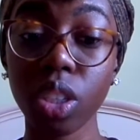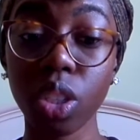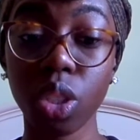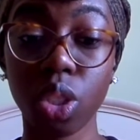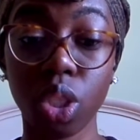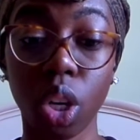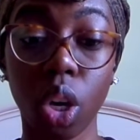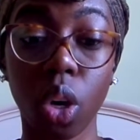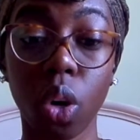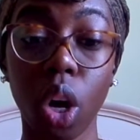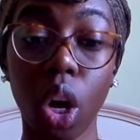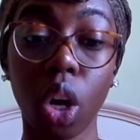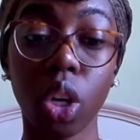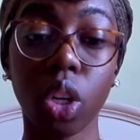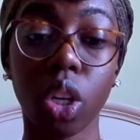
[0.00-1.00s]
So
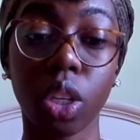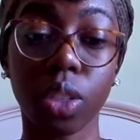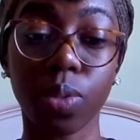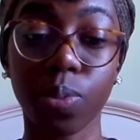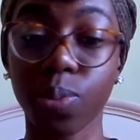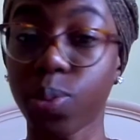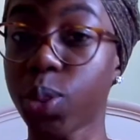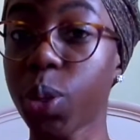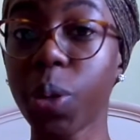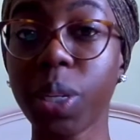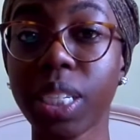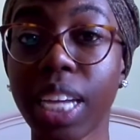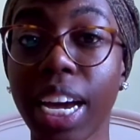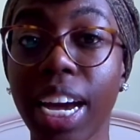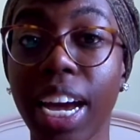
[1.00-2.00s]
do
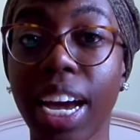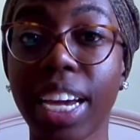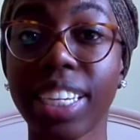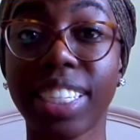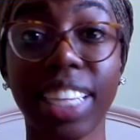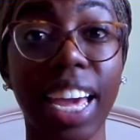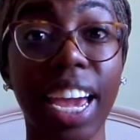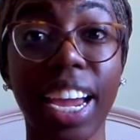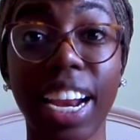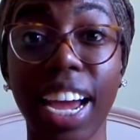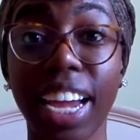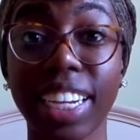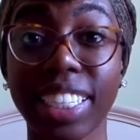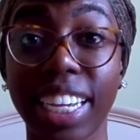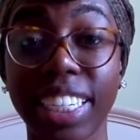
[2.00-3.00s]
as I say and
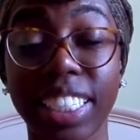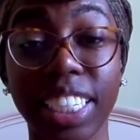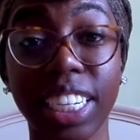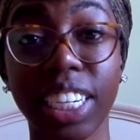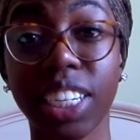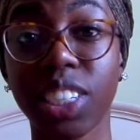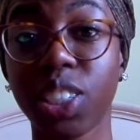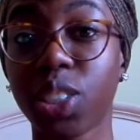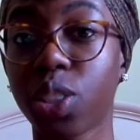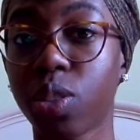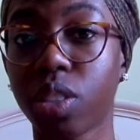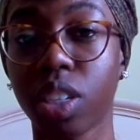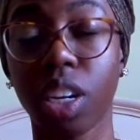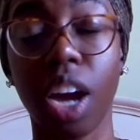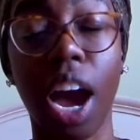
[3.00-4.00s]
not as I did.
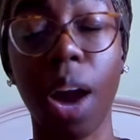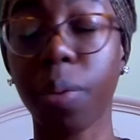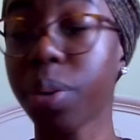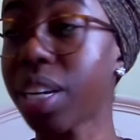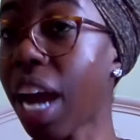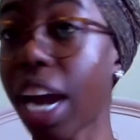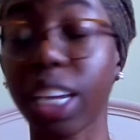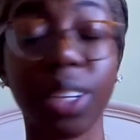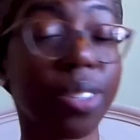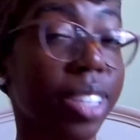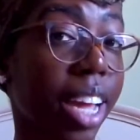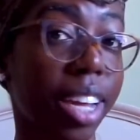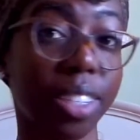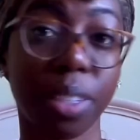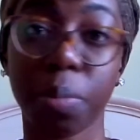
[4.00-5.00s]
I would not use
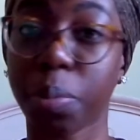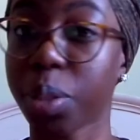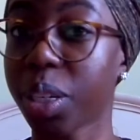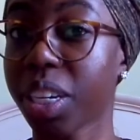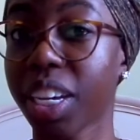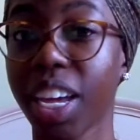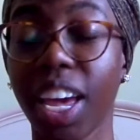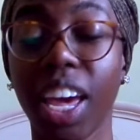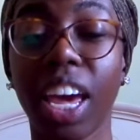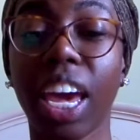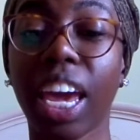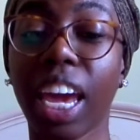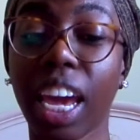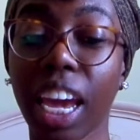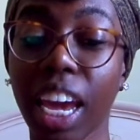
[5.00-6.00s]
the HESI book,
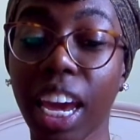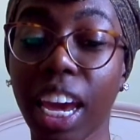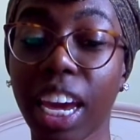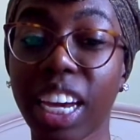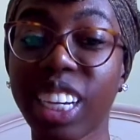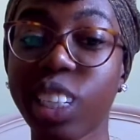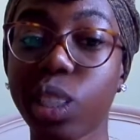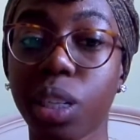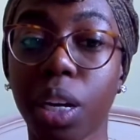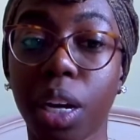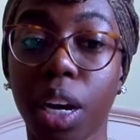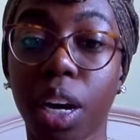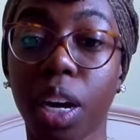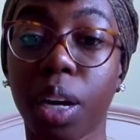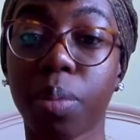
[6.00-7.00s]
and
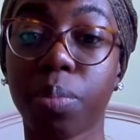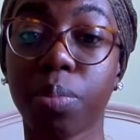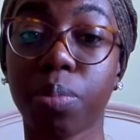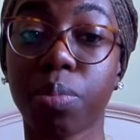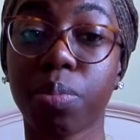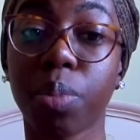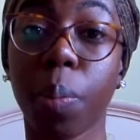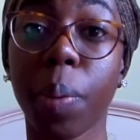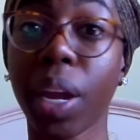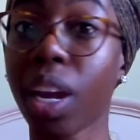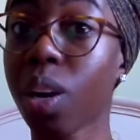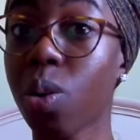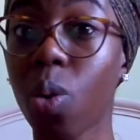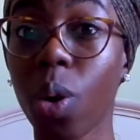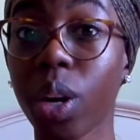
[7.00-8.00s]

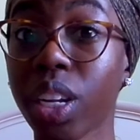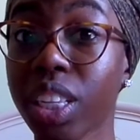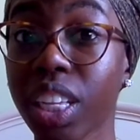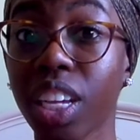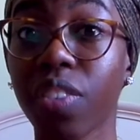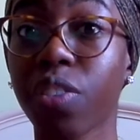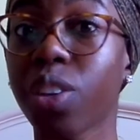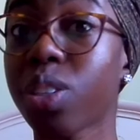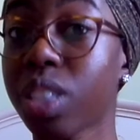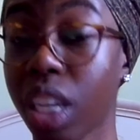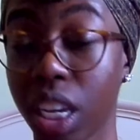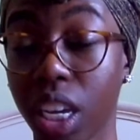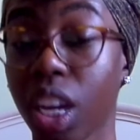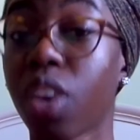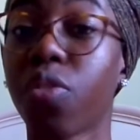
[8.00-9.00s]
prepare accordingly if you're
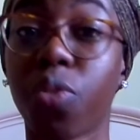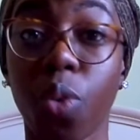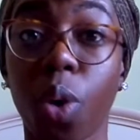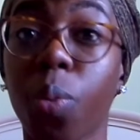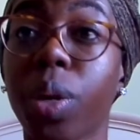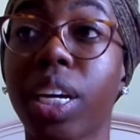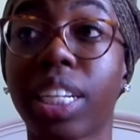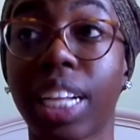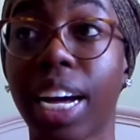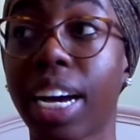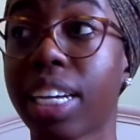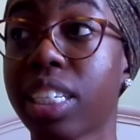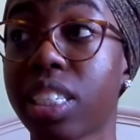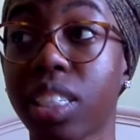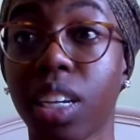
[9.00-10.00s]
taking a 4-week
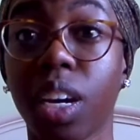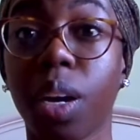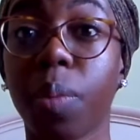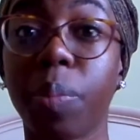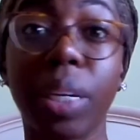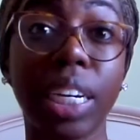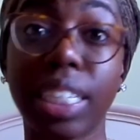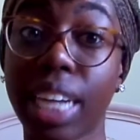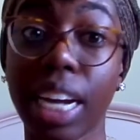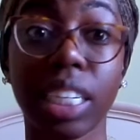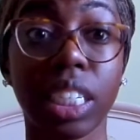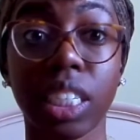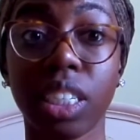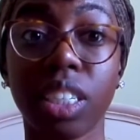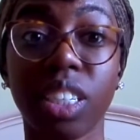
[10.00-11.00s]
class, because I
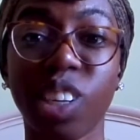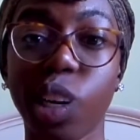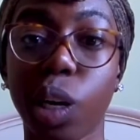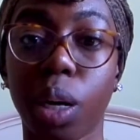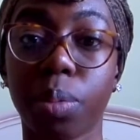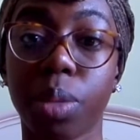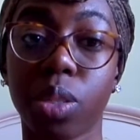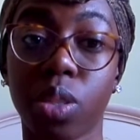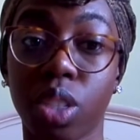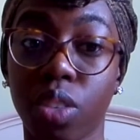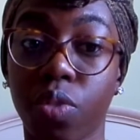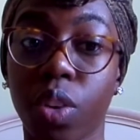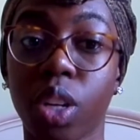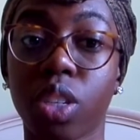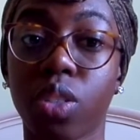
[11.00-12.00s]
didn't. This is
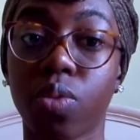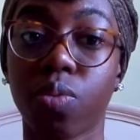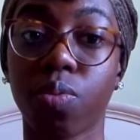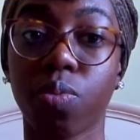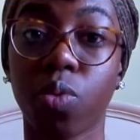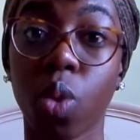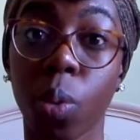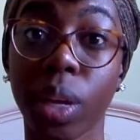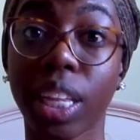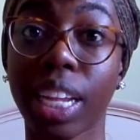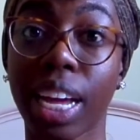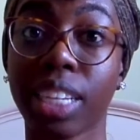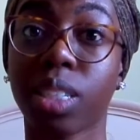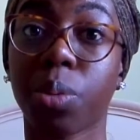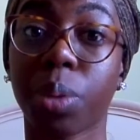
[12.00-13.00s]
the first 4-week
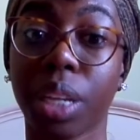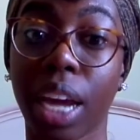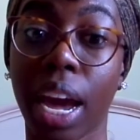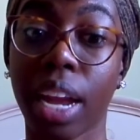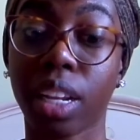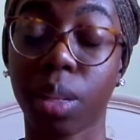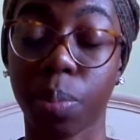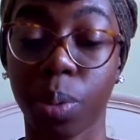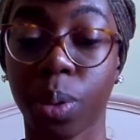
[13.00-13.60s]
class that we had in the